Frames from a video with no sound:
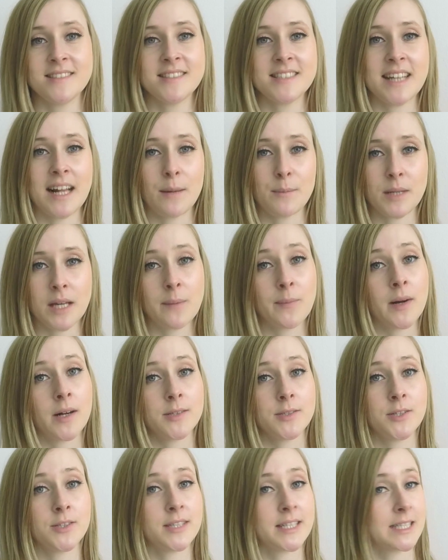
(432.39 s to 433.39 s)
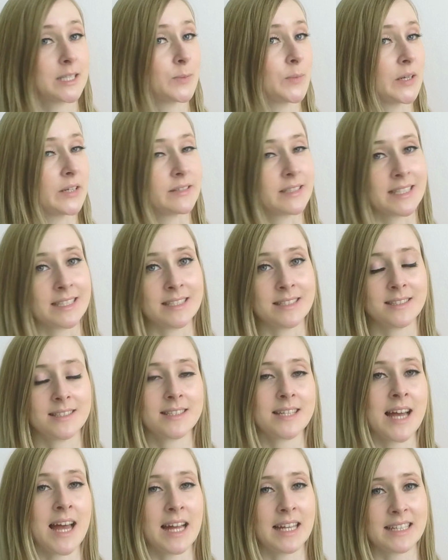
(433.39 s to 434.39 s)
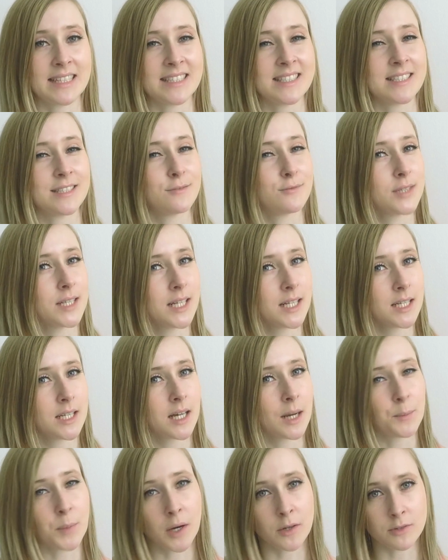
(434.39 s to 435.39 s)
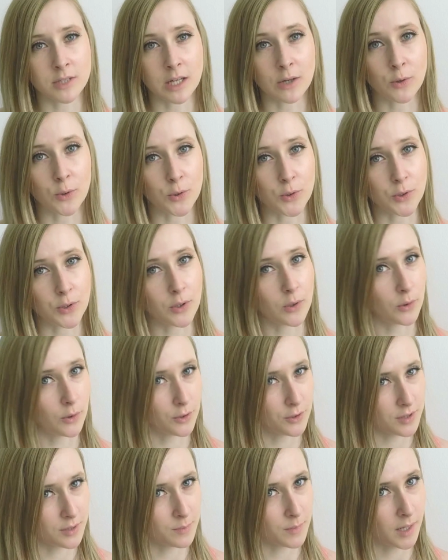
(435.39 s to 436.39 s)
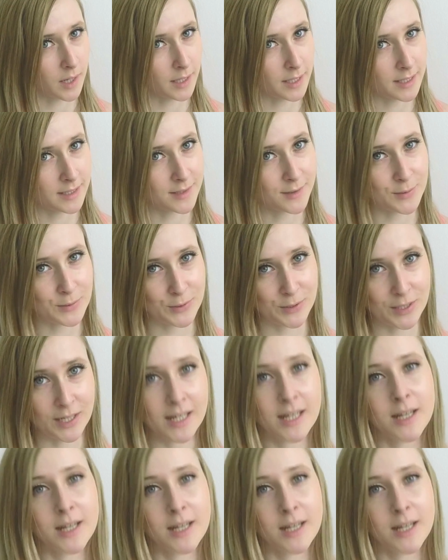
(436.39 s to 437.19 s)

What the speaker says: tell me about your experience, and is it really about the core or the mind, or